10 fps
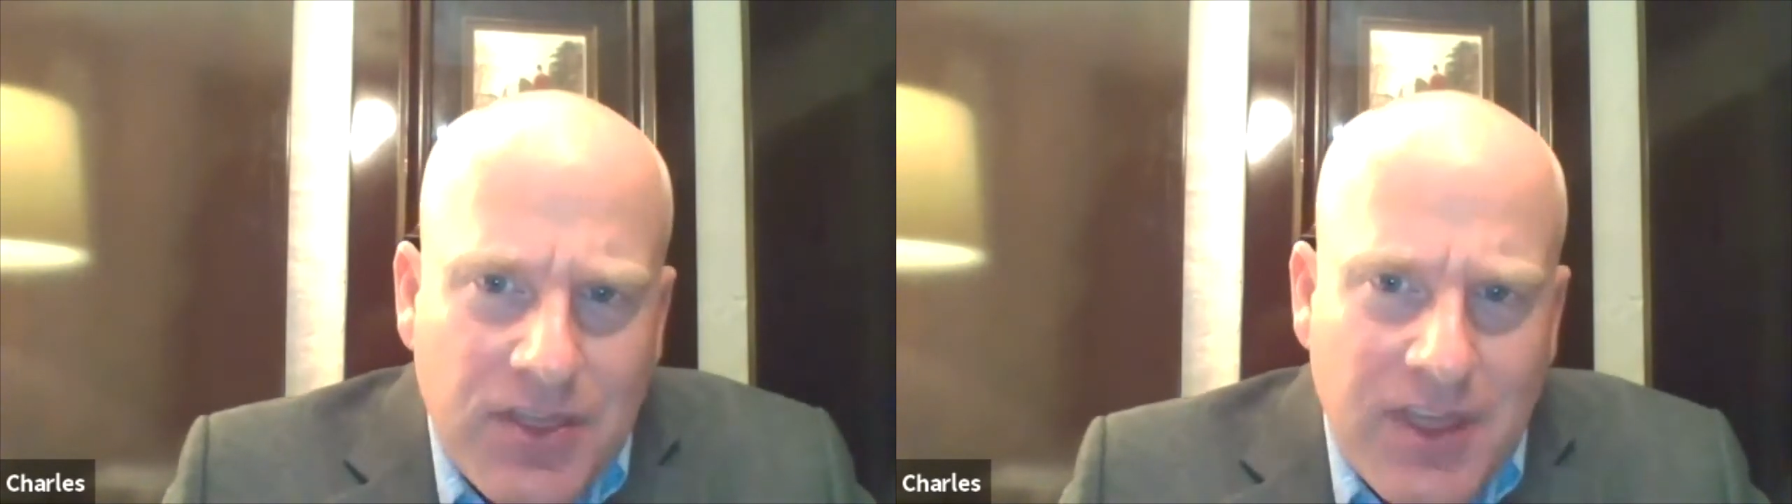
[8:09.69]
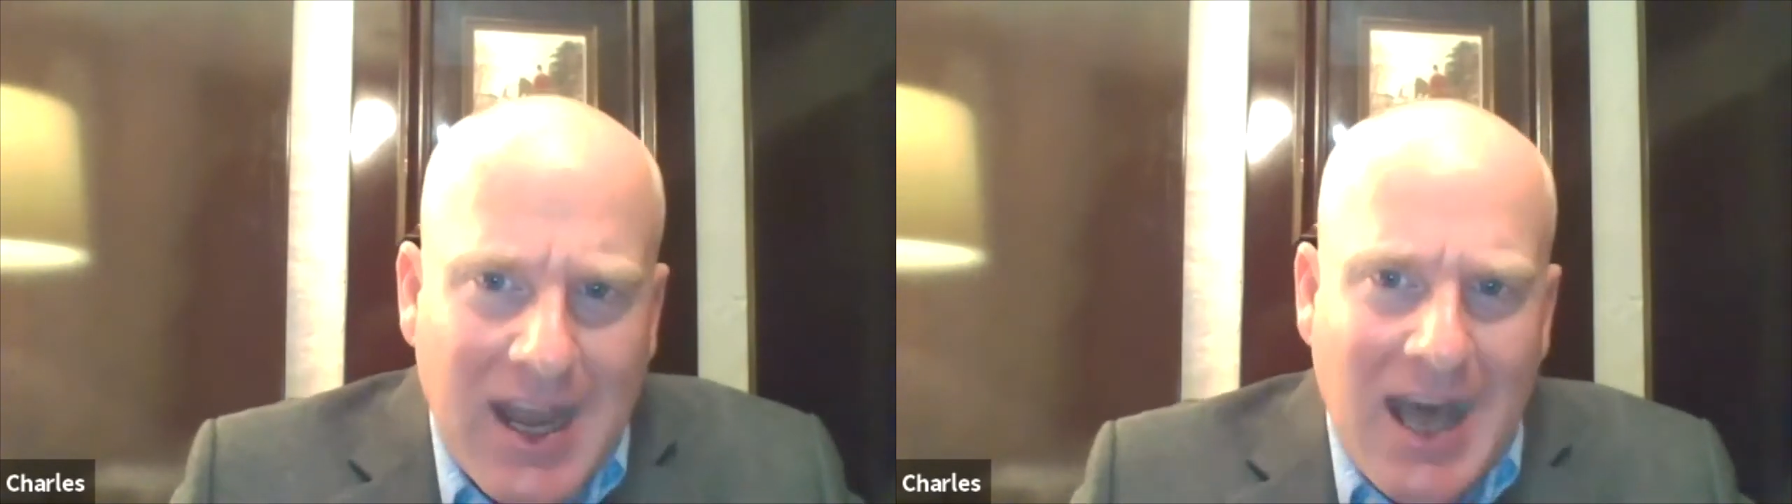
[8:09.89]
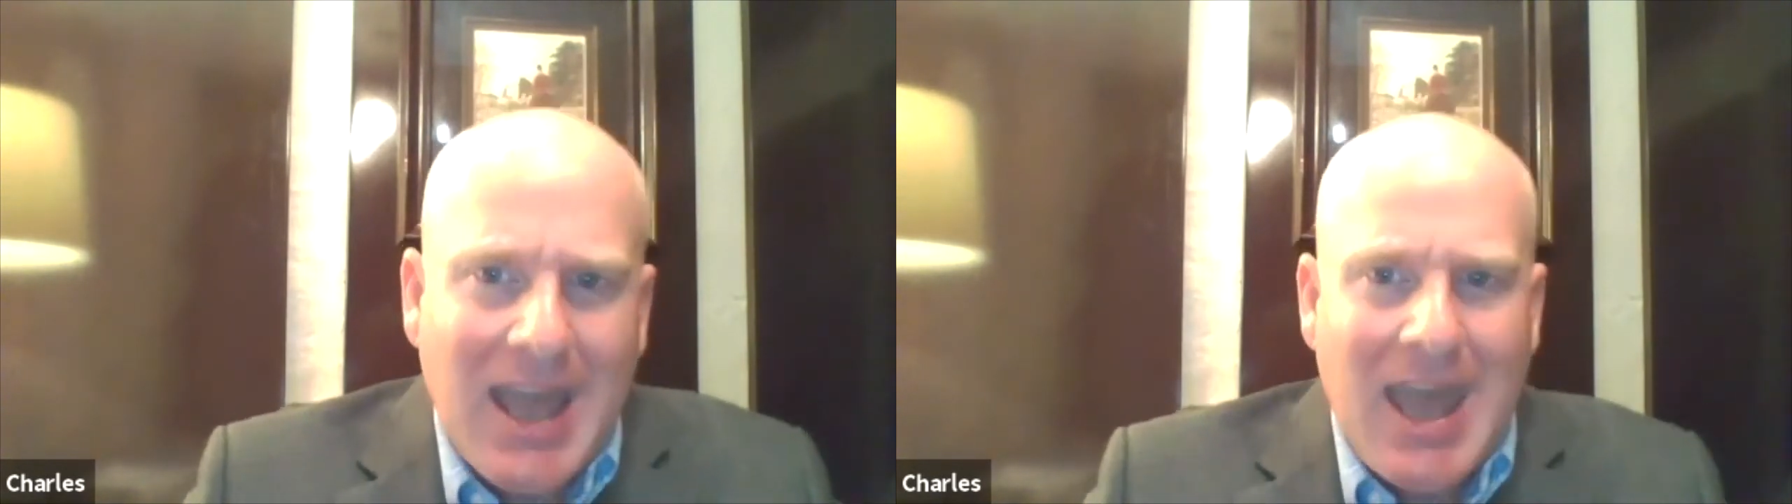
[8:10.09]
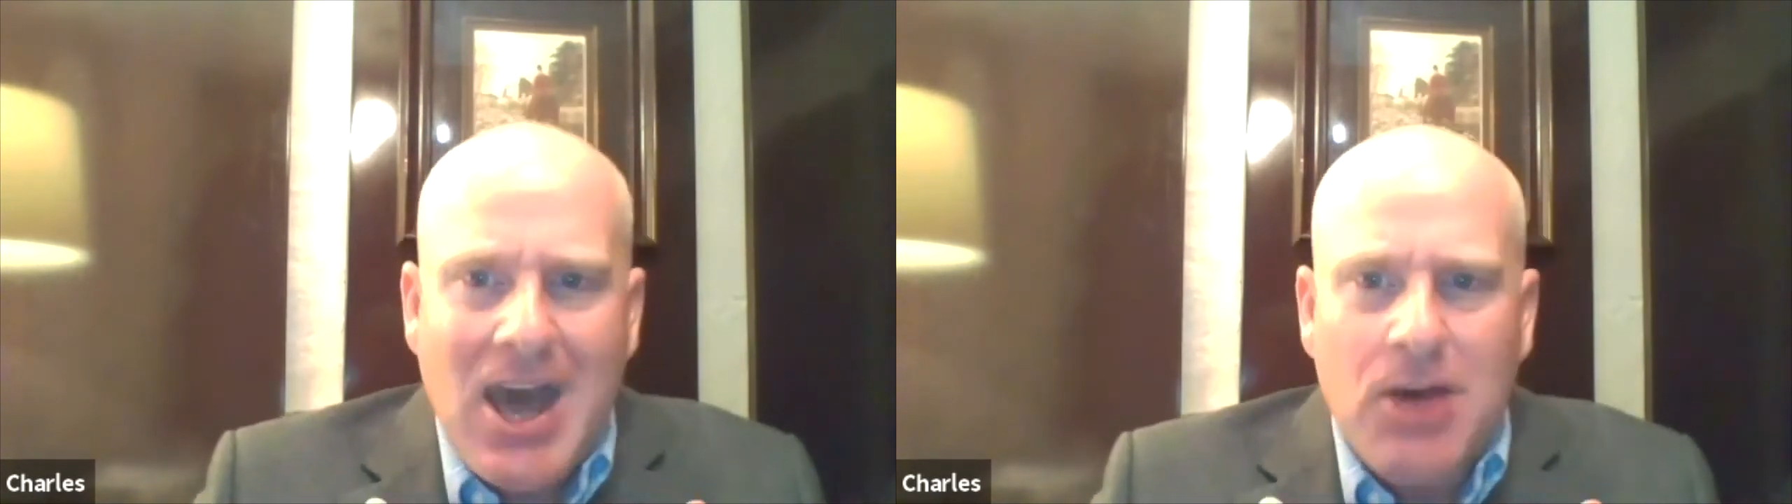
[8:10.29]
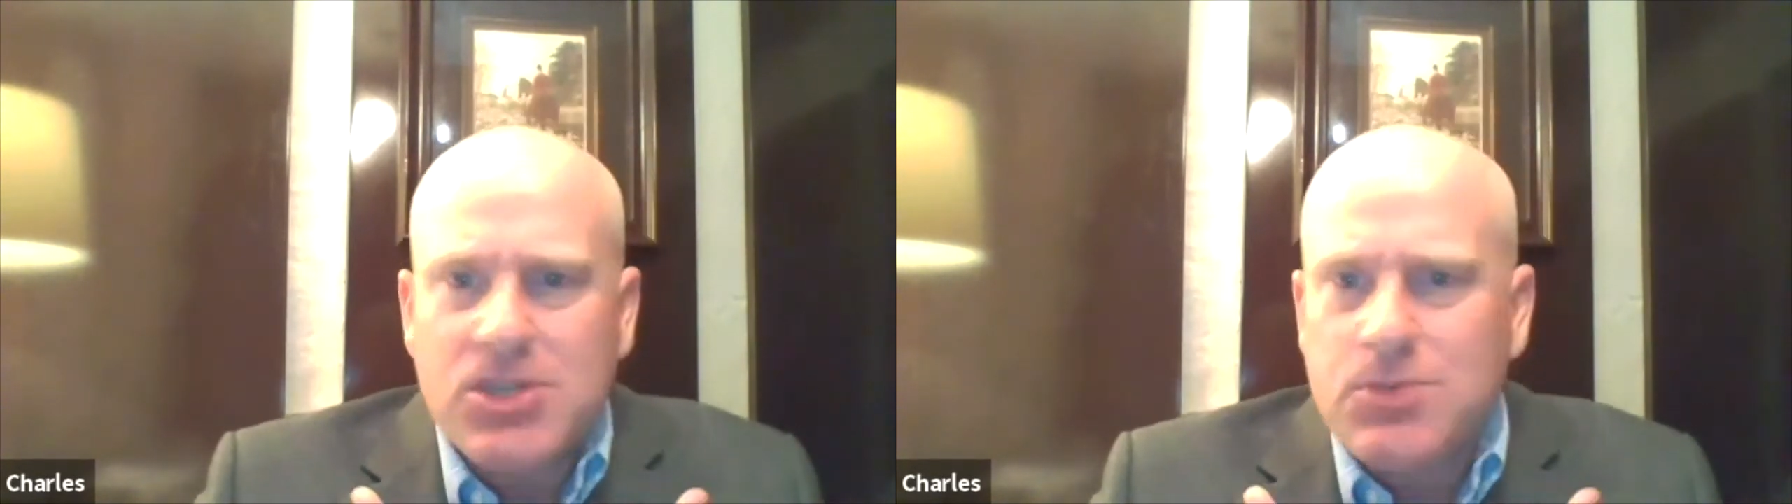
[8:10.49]
that I
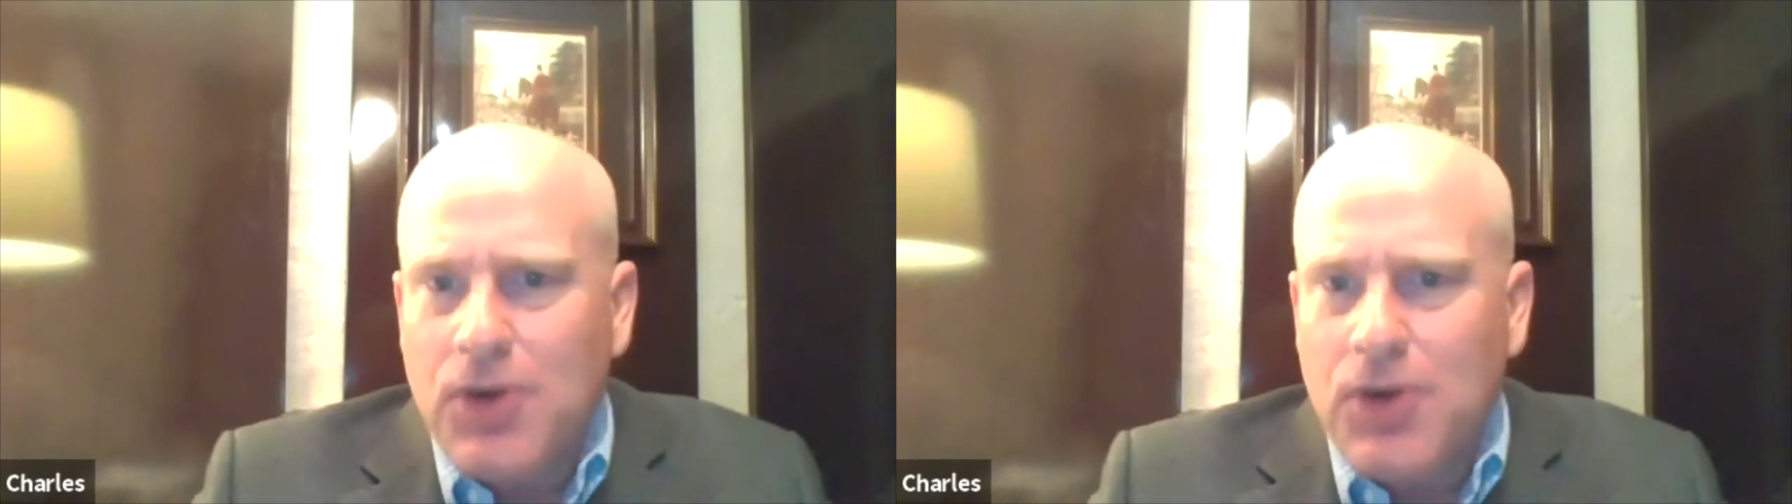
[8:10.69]
am is